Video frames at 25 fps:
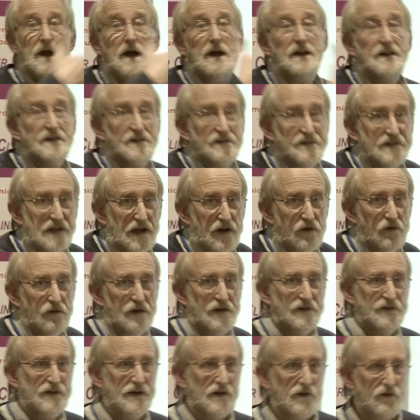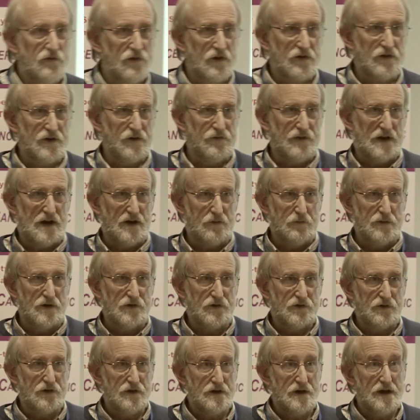accelerating drug
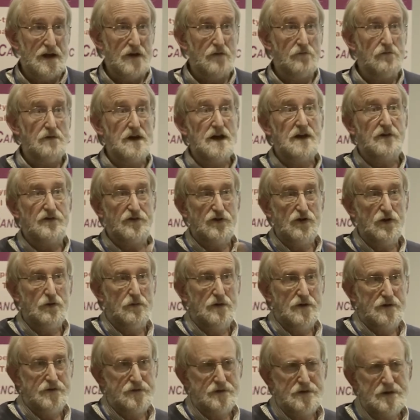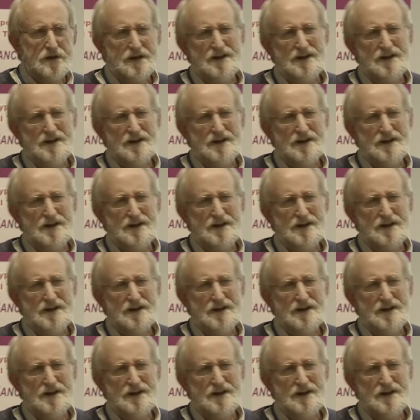development in rare tumours.